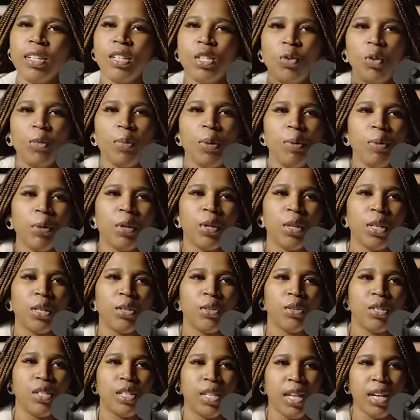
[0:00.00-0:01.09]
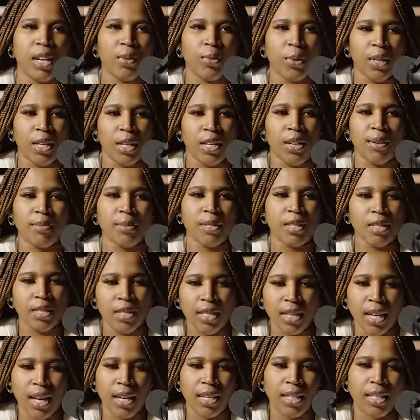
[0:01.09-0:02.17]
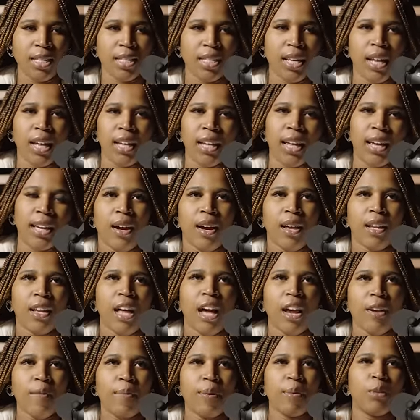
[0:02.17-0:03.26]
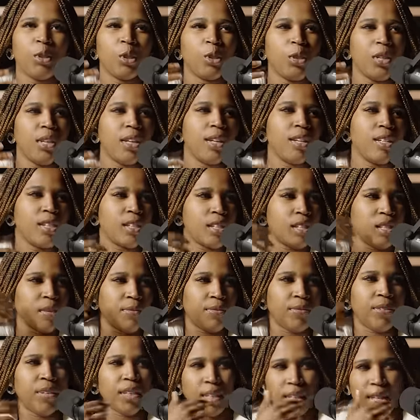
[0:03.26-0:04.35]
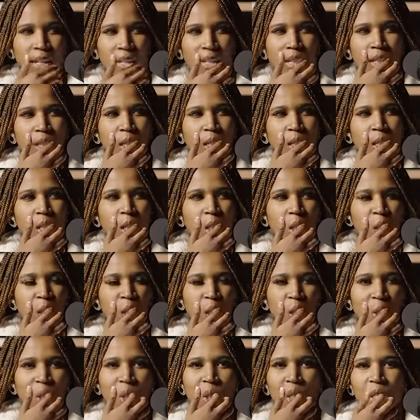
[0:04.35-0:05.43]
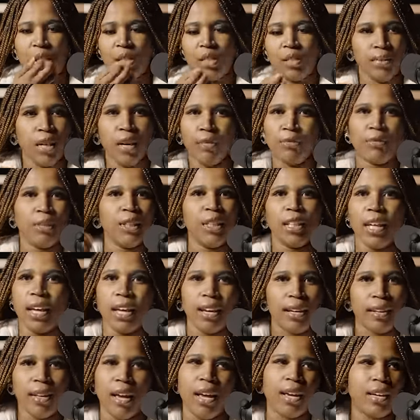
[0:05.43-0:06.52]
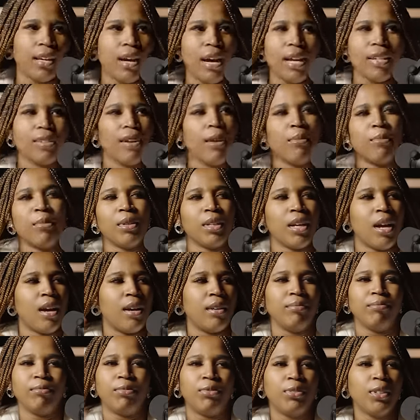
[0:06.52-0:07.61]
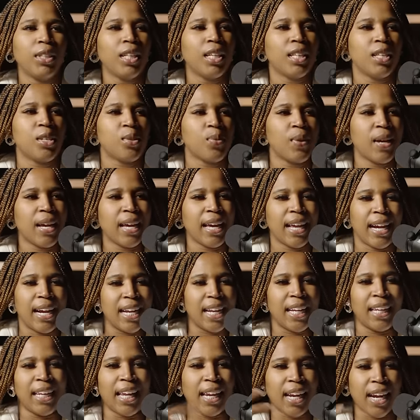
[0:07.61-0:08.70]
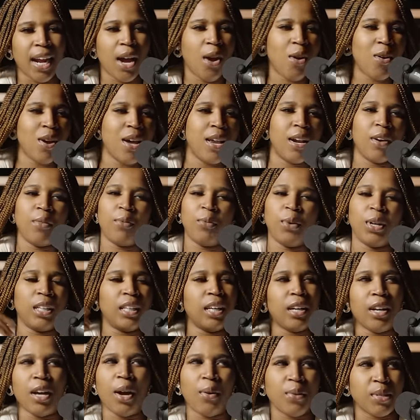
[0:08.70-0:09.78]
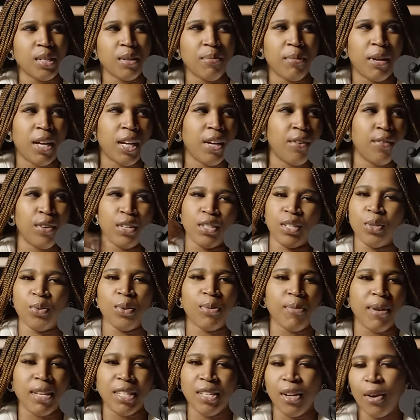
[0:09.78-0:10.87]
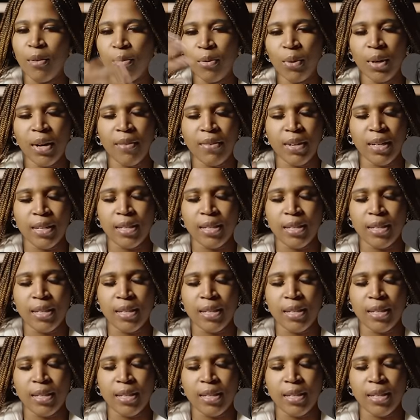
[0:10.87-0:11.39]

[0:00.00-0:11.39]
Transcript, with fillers: So what people don't understand when it comes to sex is that like a lot of people treat it as just a feeling. Like this is just a feeling. Like I I'm I'm feeling this way and I need to let it out and I want to let it out with somebody versus with myself, whatever it